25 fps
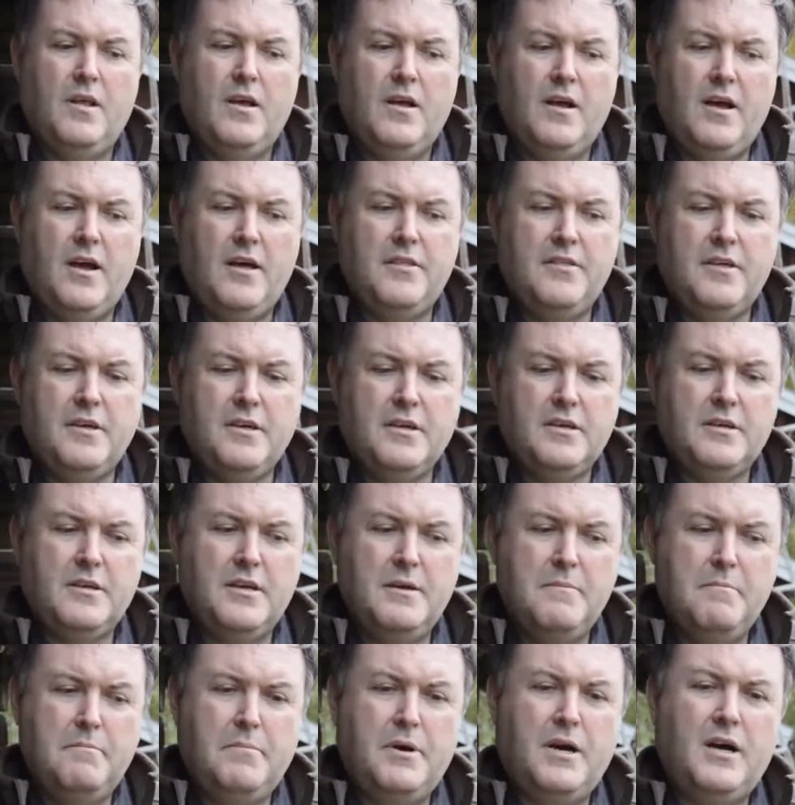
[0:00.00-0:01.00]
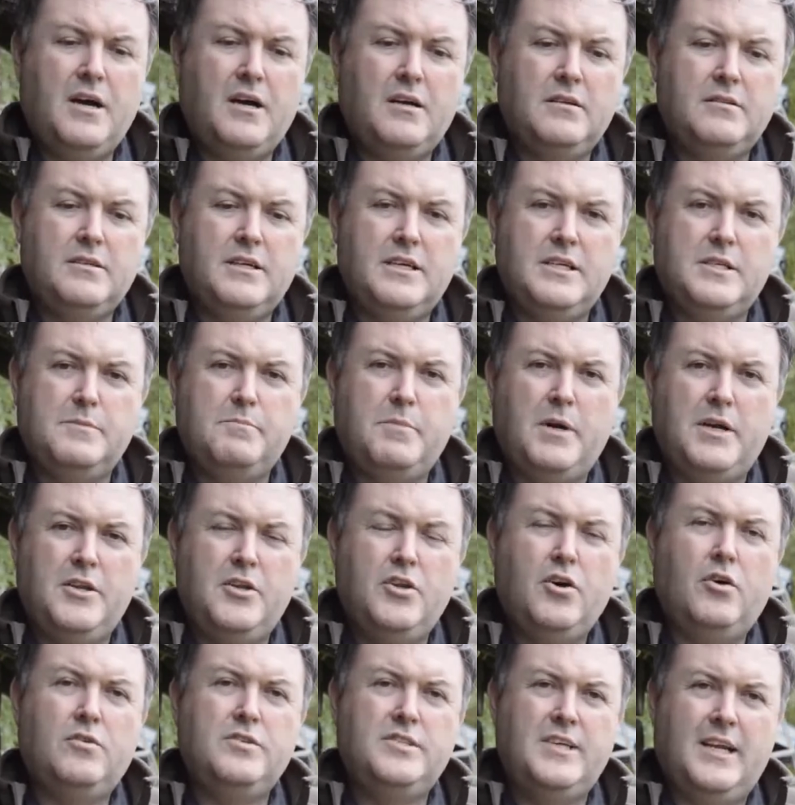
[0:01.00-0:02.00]
I think in part it's by
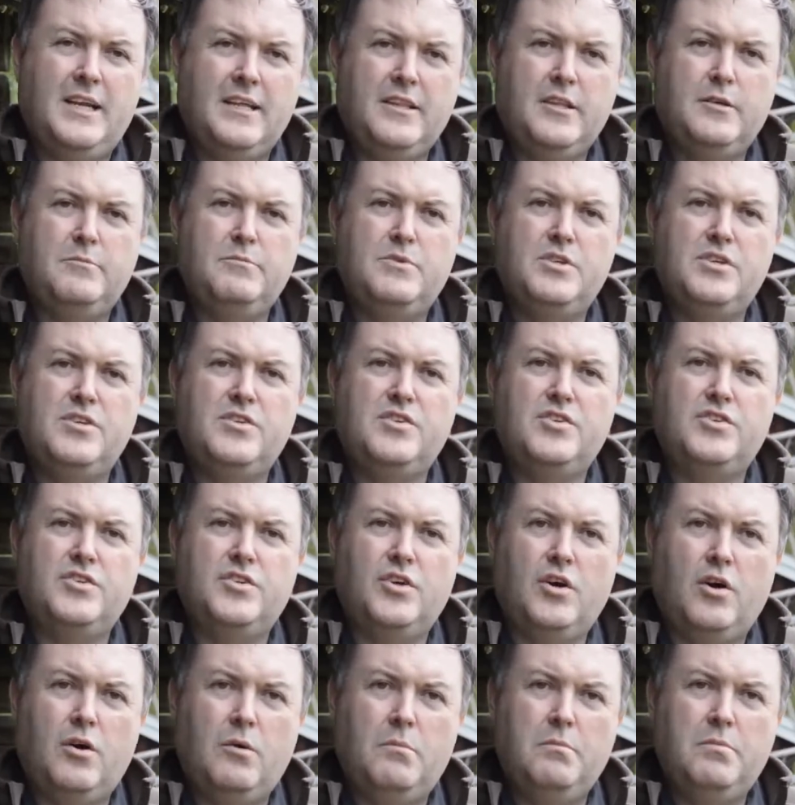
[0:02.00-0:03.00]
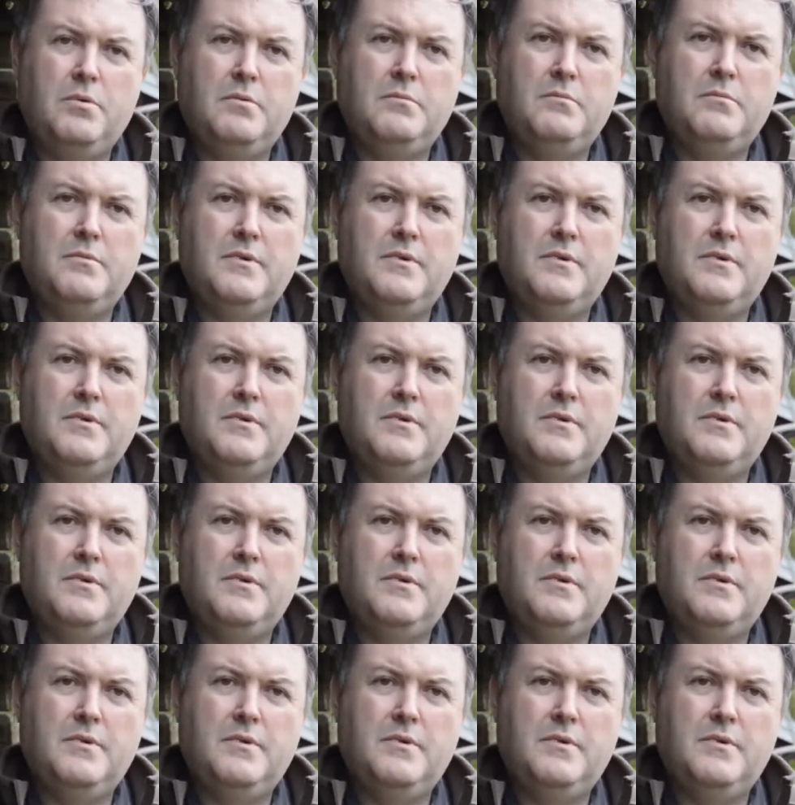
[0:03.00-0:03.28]
not telling them to stop.